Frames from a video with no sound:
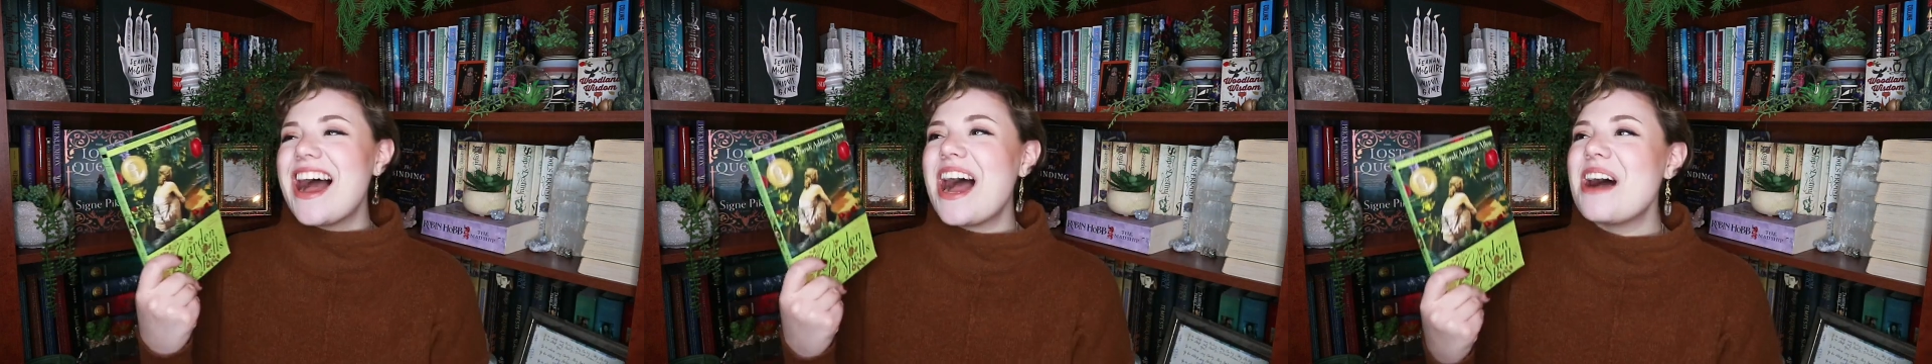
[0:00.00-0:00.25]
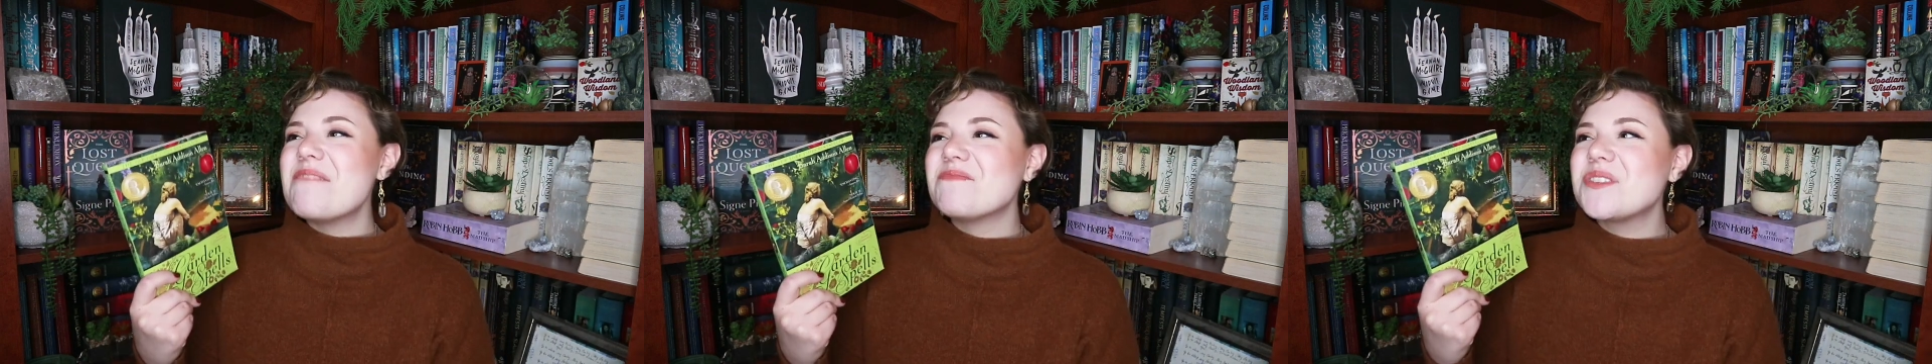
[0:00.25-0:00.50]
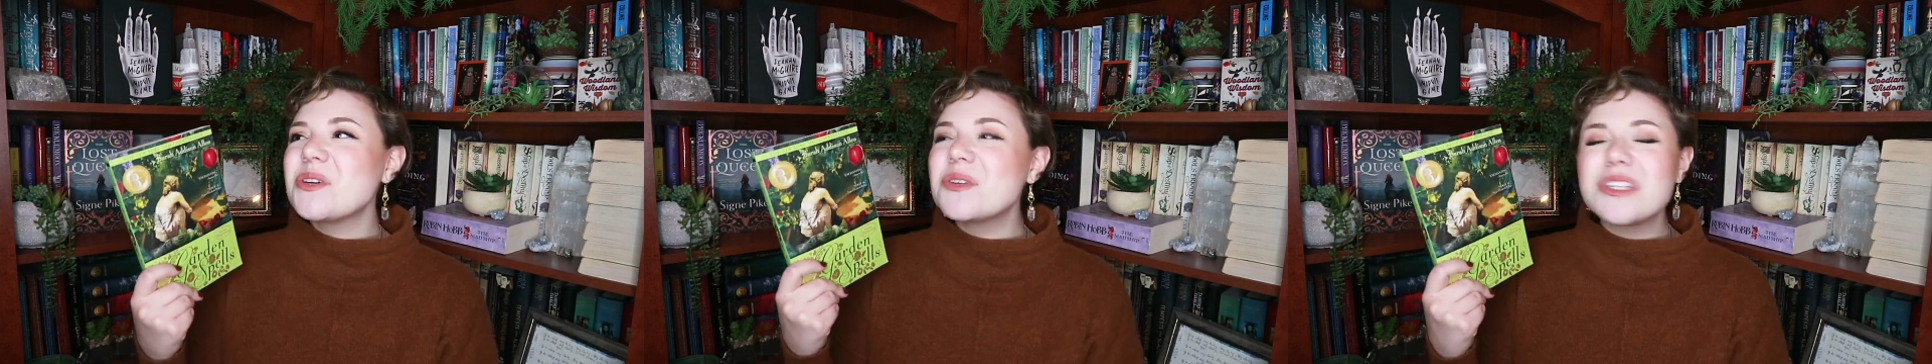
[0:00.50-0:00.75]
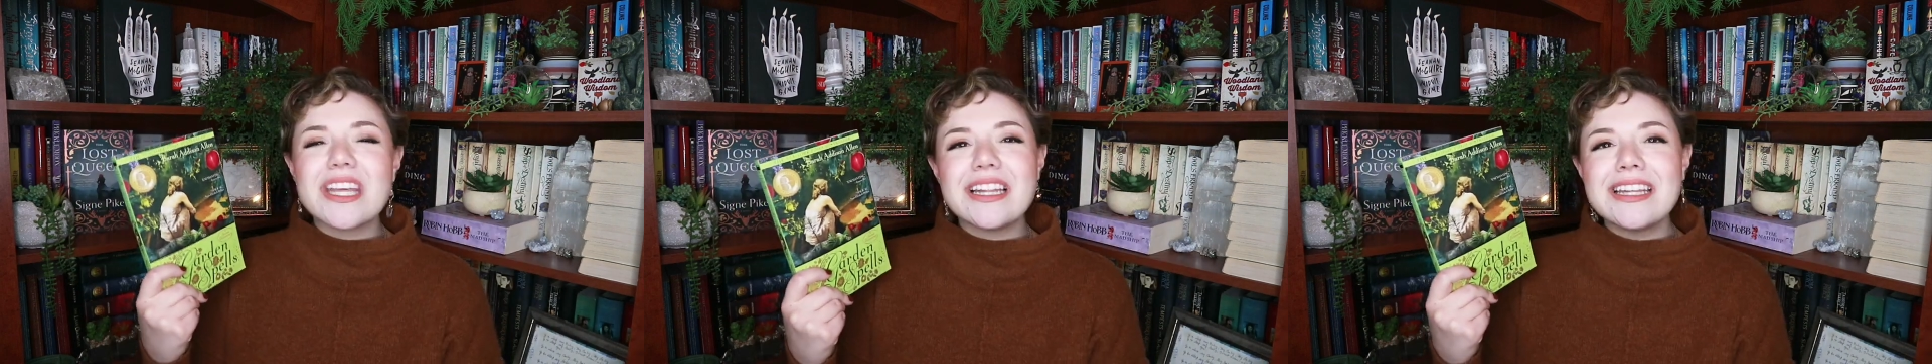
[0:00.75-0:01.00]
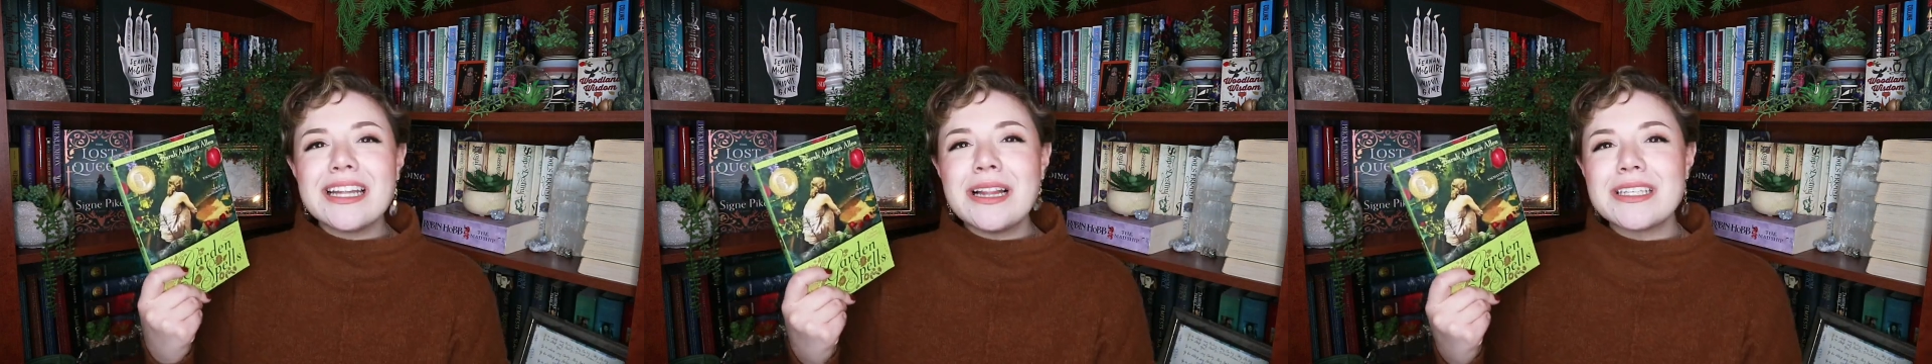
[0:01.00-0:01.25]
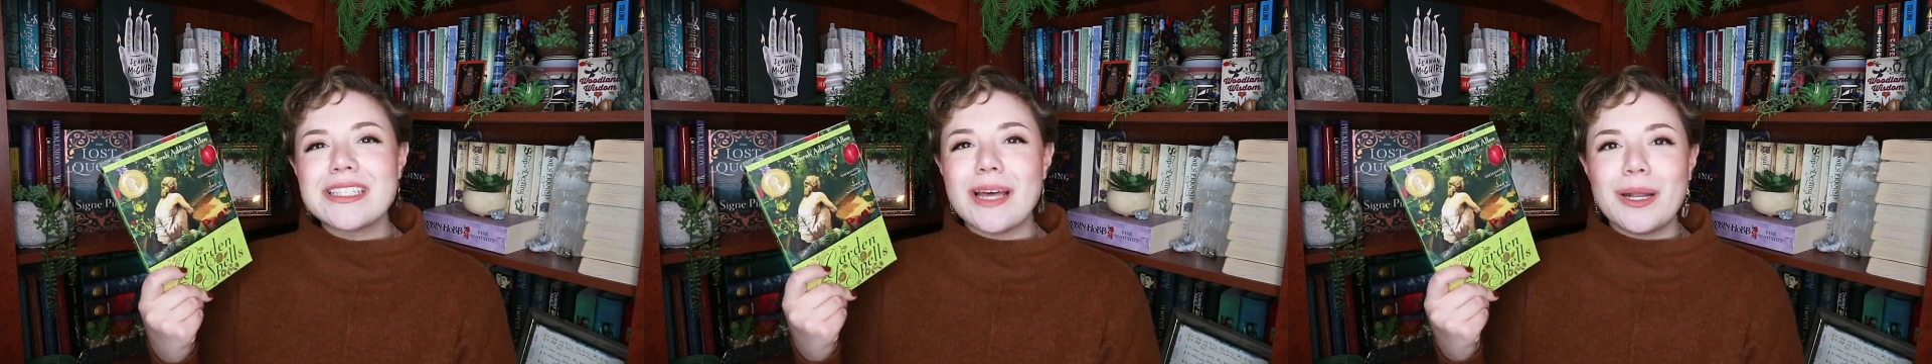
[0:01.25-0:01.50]
Um, so it's like
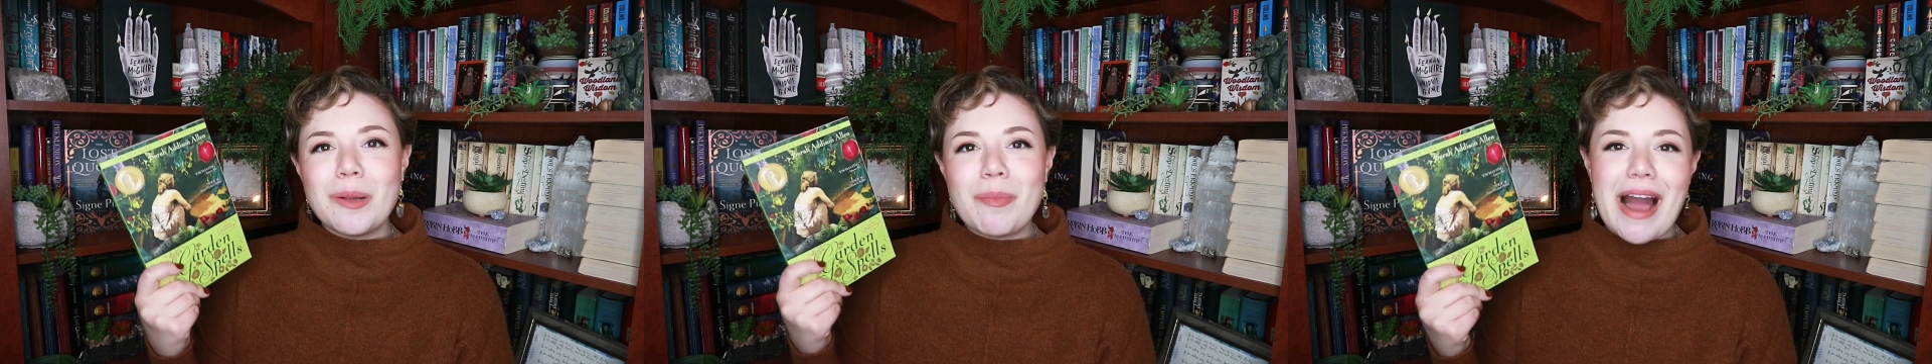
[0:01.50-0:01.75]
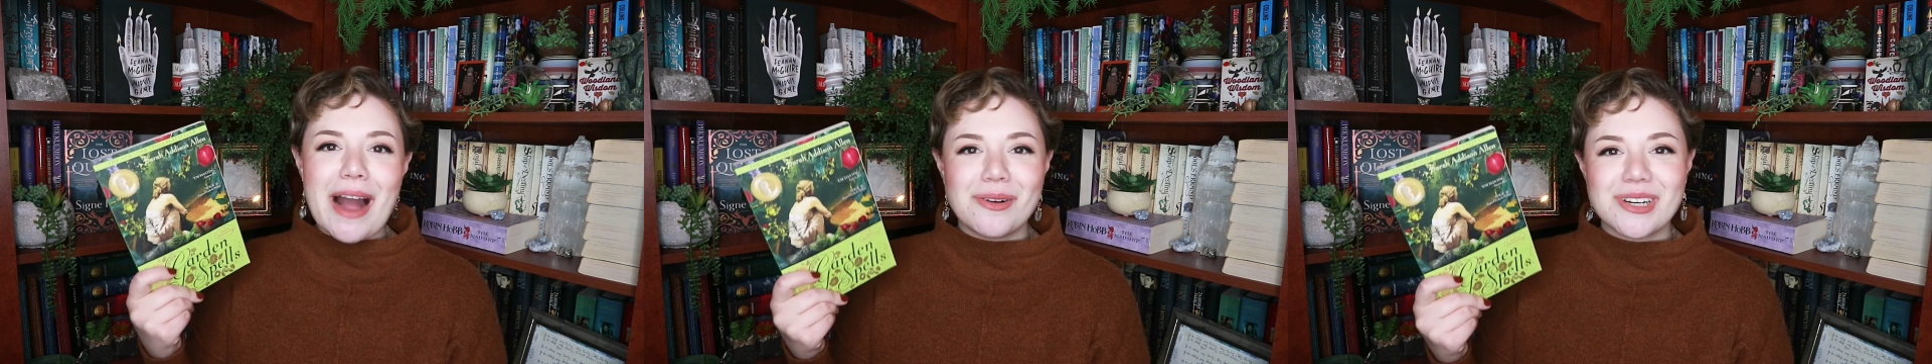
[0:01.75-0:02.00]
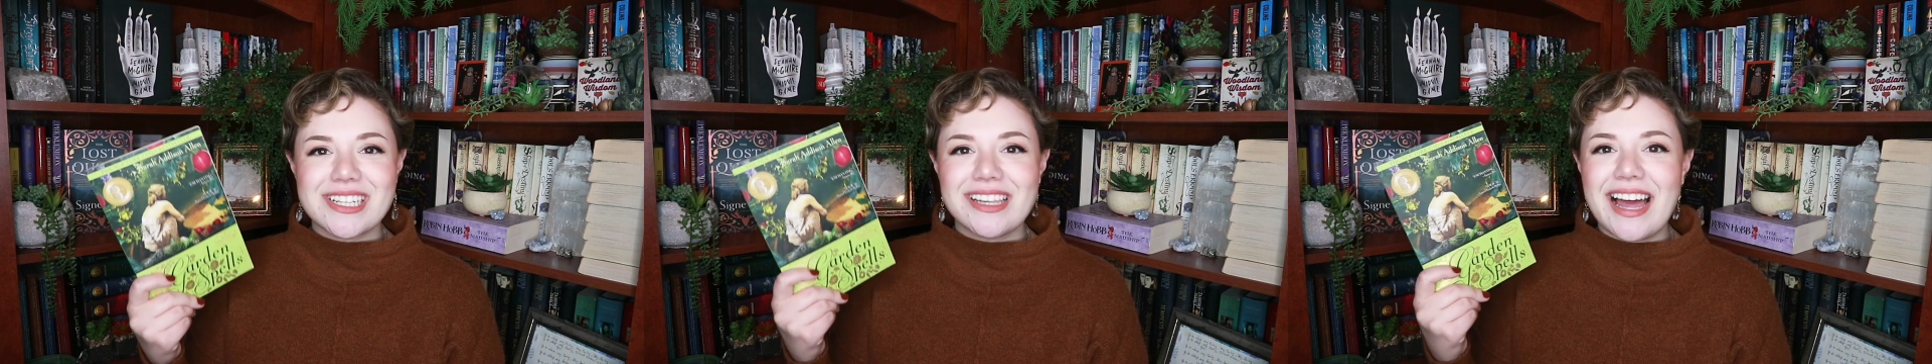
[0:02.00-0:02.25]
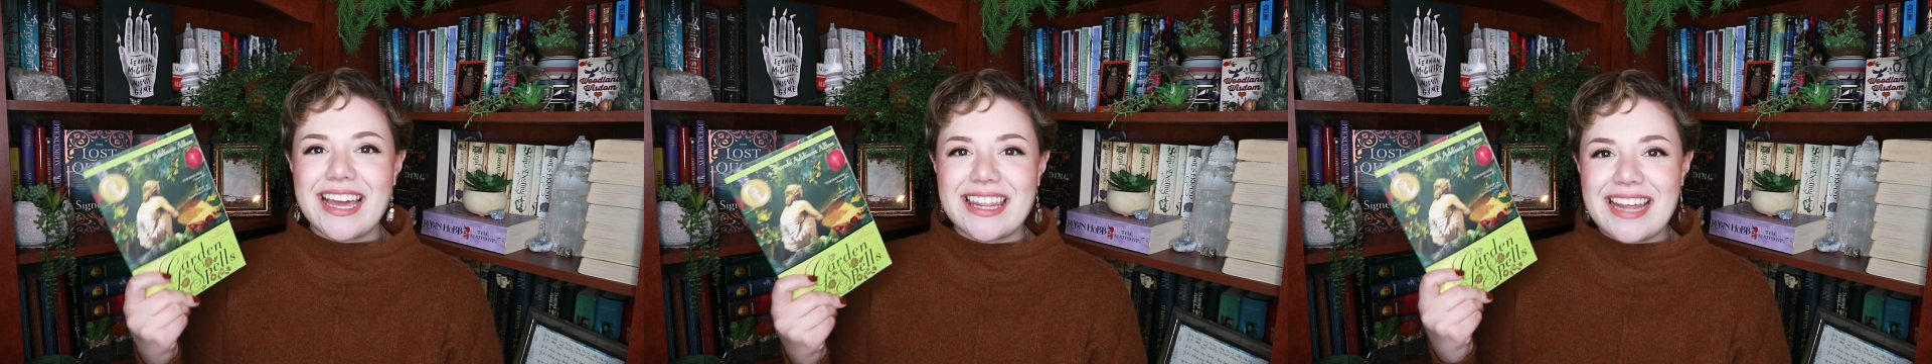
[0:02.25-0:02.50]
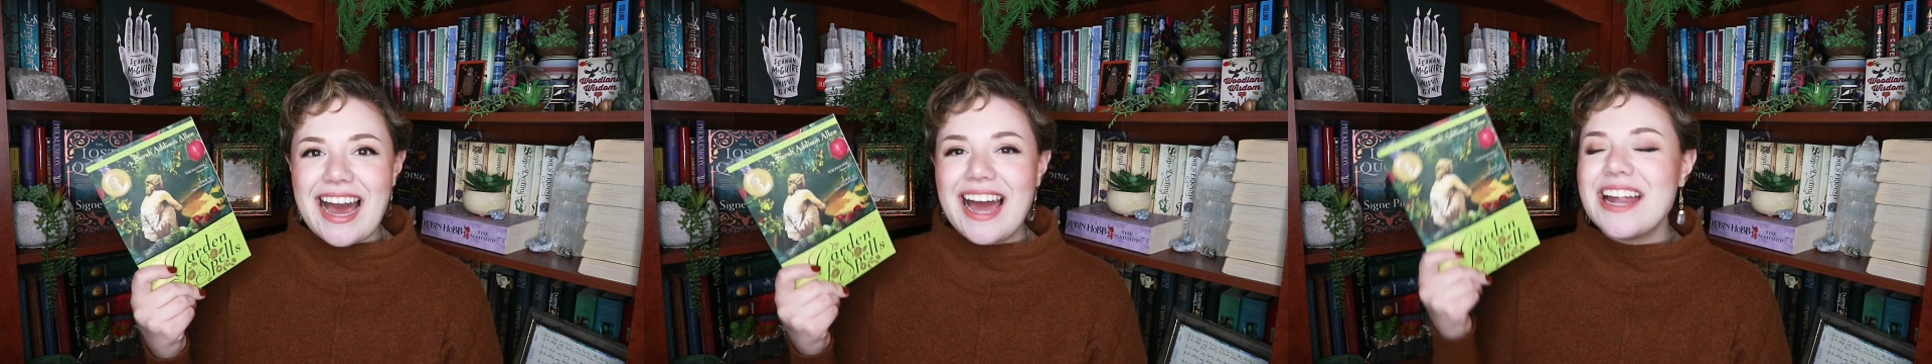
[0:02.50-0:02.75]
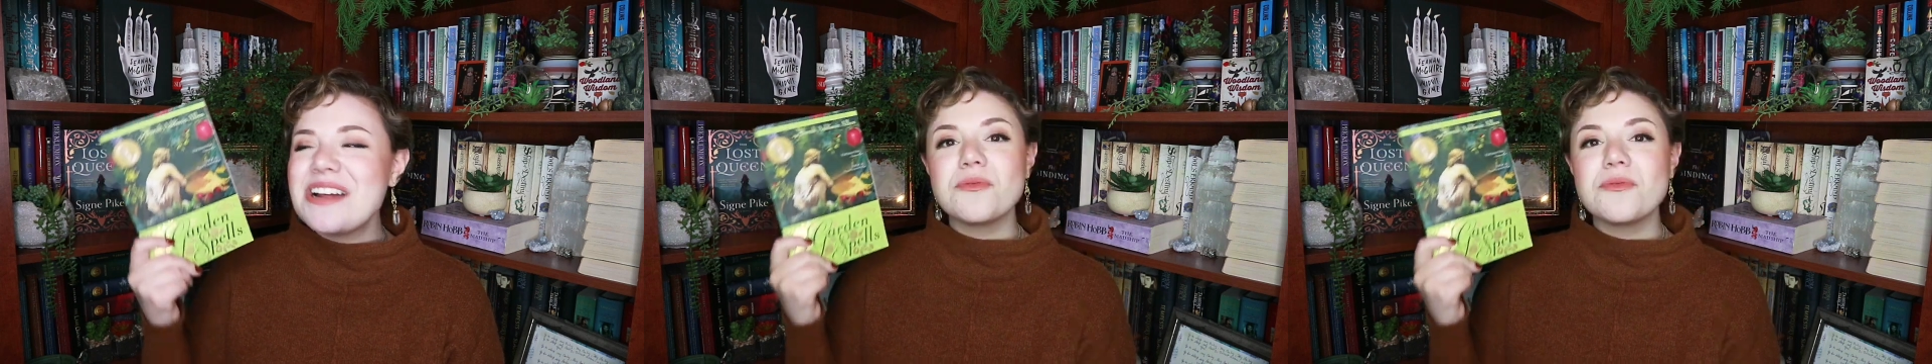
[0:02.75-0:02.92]
little subtle powers like that.